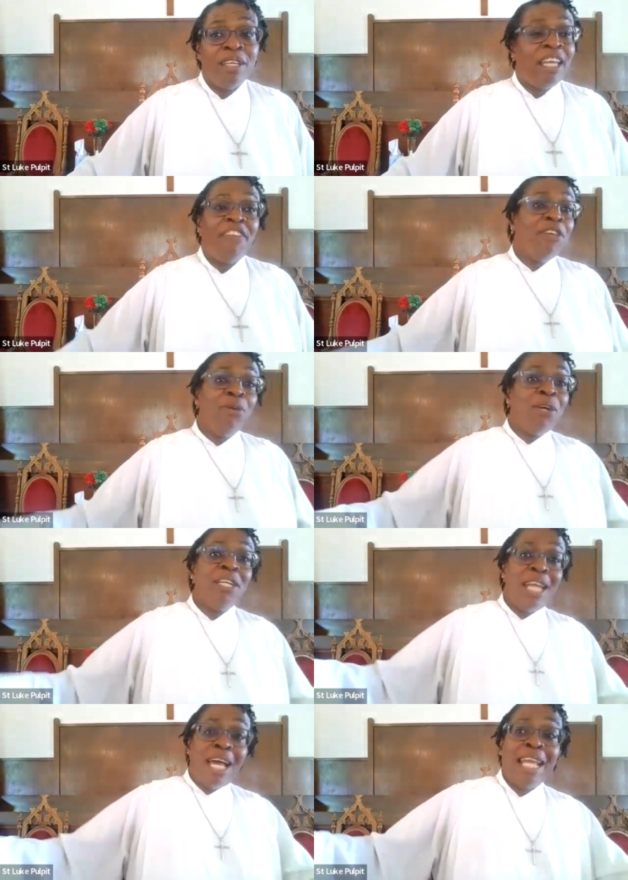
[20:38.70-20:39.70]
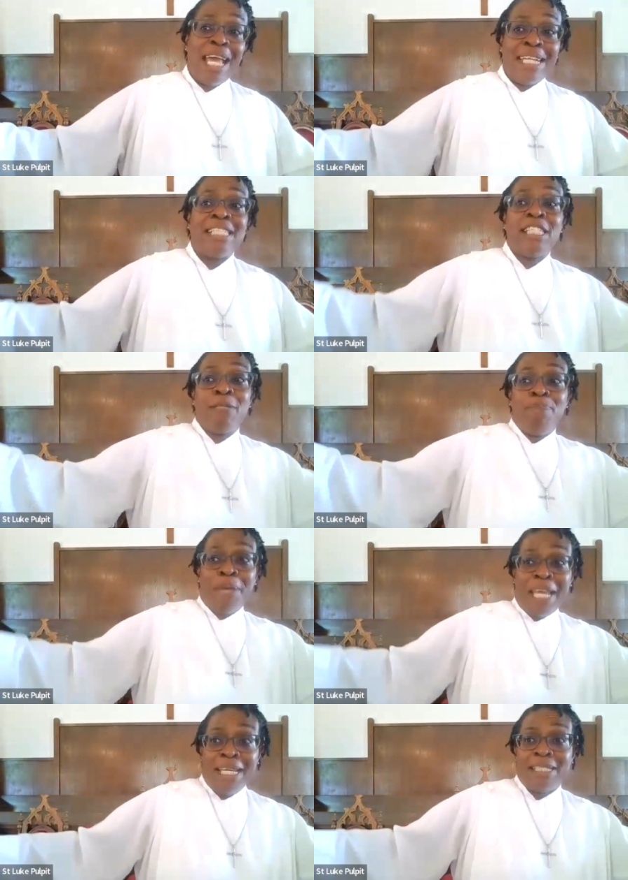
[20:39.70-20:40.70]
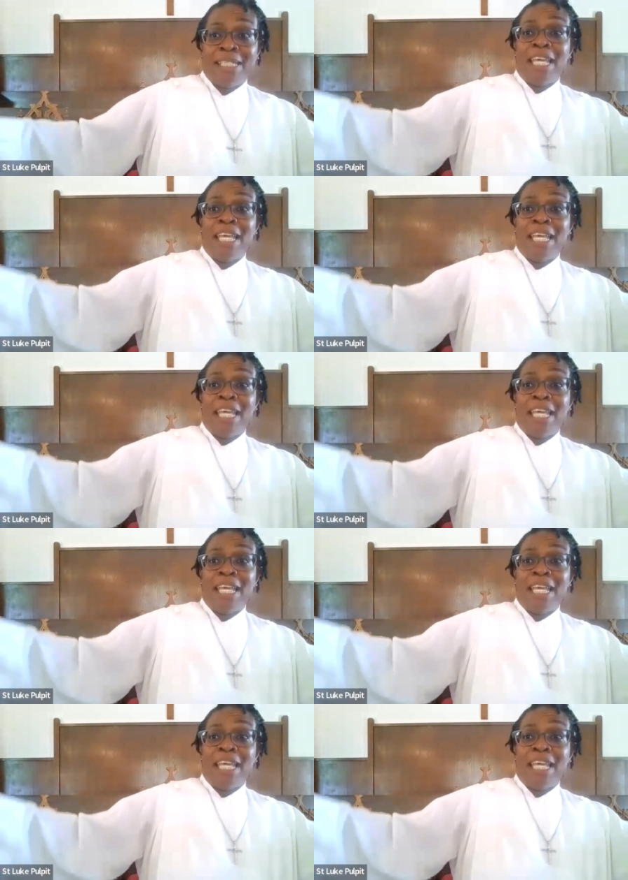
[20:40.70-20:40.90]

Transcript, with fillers: And if you are not at a space